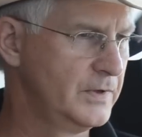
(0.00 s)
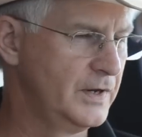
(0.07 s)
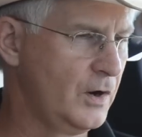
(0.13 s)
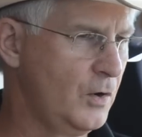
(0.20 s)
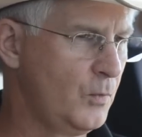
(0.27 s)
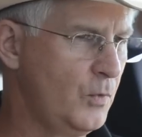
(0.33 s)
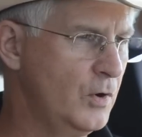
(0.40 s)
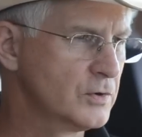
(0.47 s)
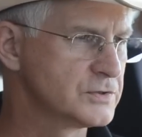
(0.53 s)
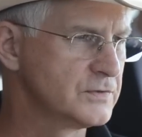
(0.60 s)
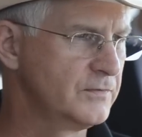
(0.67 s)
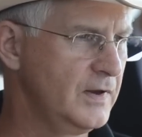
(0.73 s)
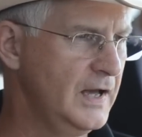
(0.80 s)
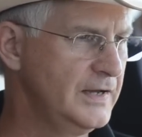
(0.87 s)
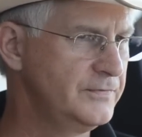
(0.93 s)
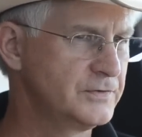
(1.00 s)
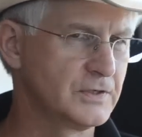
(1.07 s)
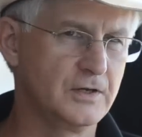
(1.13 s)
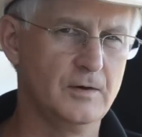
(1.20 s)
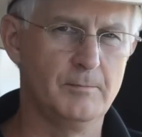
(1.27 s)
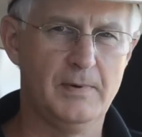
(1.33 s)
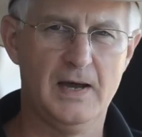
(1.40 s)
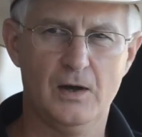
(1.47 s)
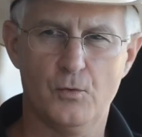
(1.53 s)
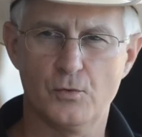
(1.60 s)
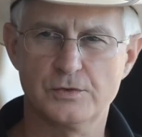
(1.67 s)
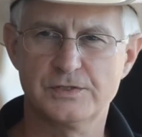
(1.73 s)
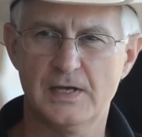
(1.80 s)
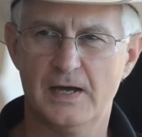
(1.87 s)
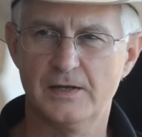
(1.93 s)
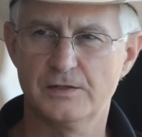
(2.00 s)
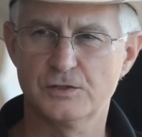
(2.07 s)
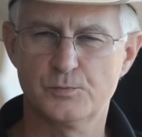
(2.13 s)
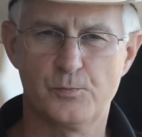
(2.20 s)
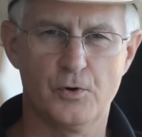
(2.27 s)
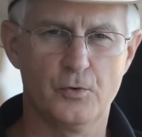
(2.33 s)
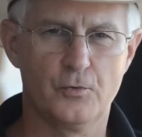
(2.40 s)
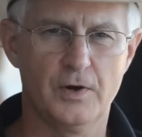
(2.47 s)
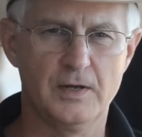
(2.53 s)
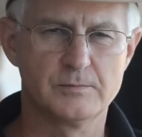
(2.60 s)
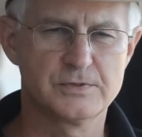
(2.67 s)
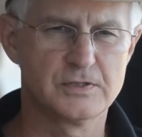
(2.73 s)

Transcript: in all walks of life to come buy a horse out of this program.